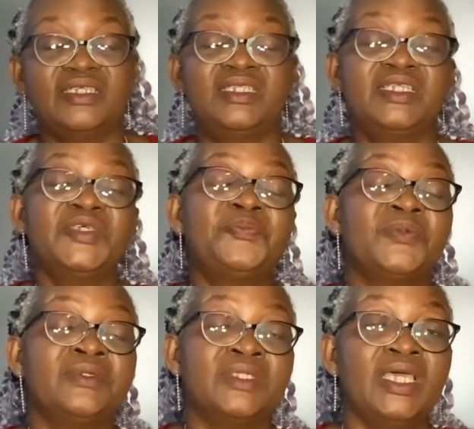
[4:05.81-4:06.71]
I
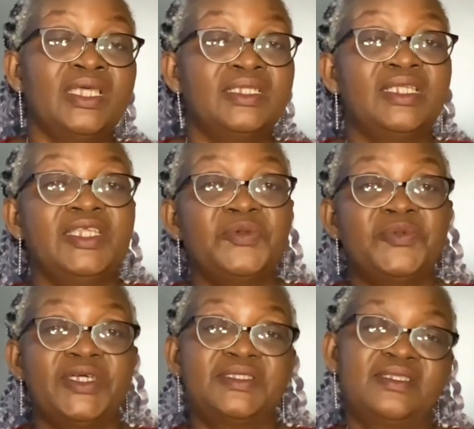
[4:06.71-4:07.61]
deliberately
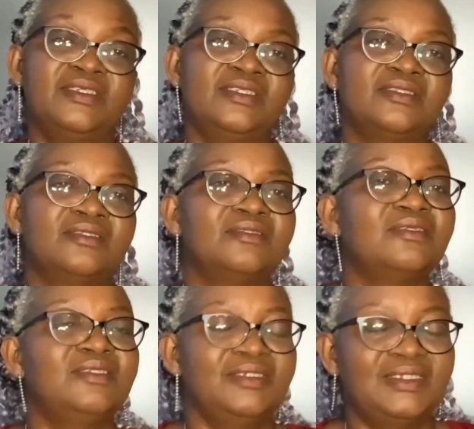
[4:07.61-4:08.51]

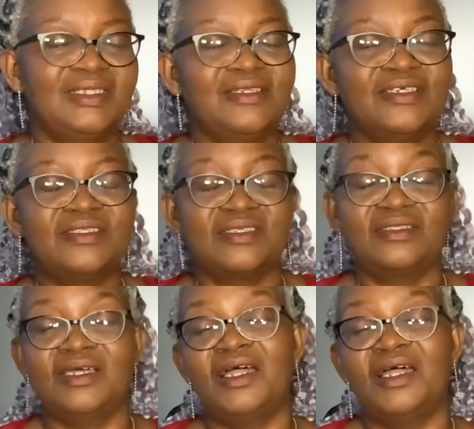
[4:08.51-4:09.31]
didn't delete it.